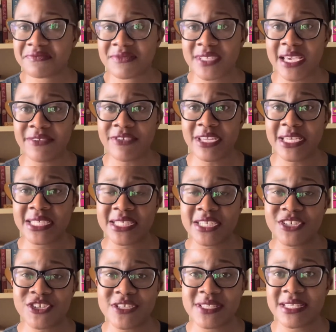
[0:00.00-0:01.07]
I find it
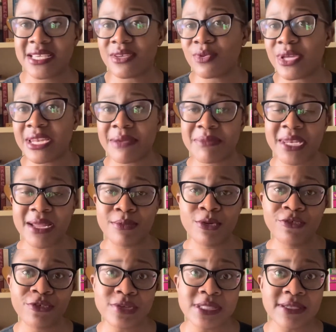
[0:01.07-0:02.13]
interesting. When I'm in a
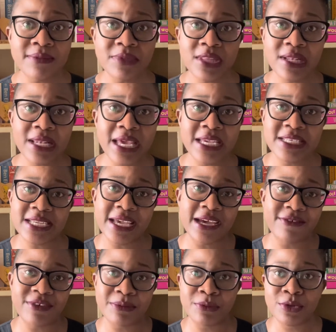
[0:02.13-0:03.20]
mood for something light, I have
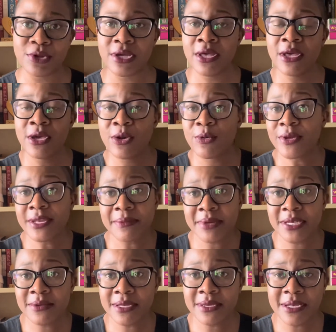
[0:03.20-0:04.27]
a book. When I'm
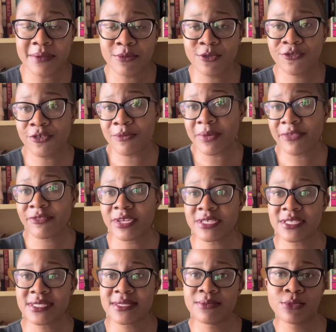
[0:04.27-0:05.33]
in a mood for my
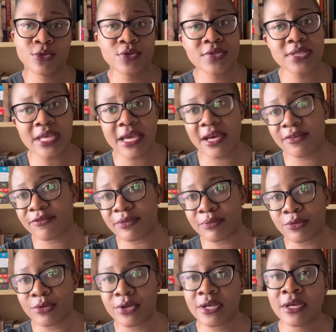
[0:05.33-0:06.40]
fantasy books, I have a
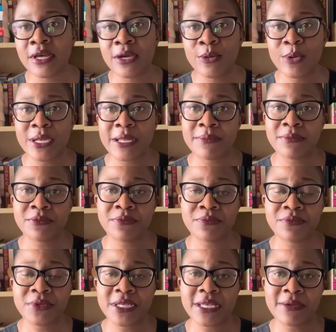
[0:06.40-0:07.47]
book. When I'm
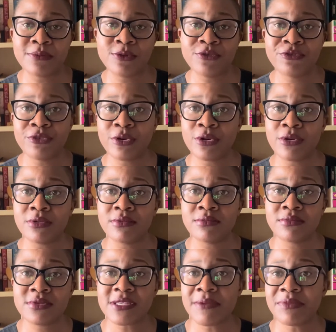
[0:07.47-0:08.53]
in a mood for
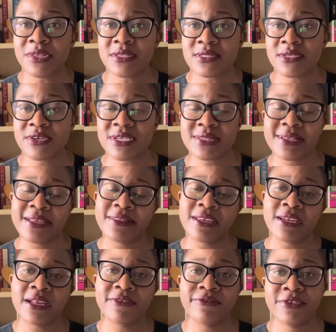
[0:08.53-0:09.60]
something serious like the
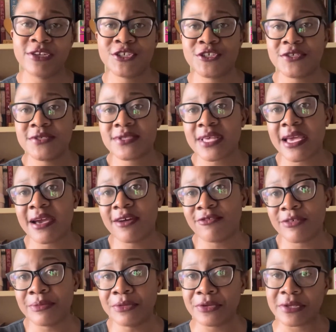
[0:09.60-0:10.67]
non-fictions, I have
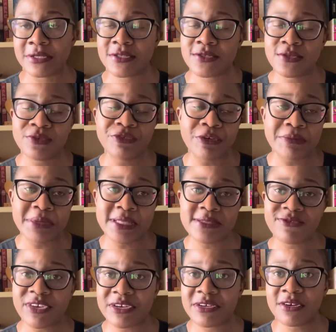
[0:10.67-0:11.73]
a book. So for me, it's
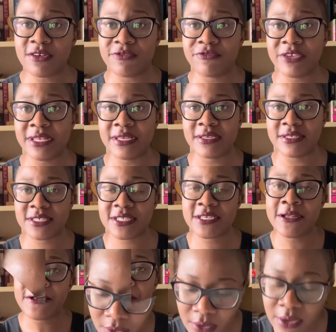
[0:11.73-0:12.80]
very convenient.
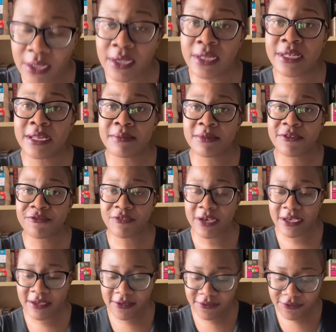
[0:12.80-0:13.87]
Number
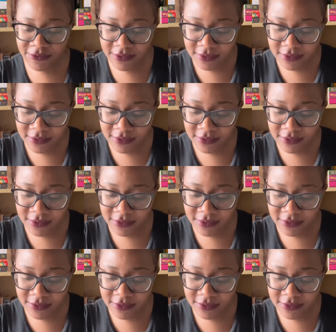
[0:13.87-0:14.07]
5,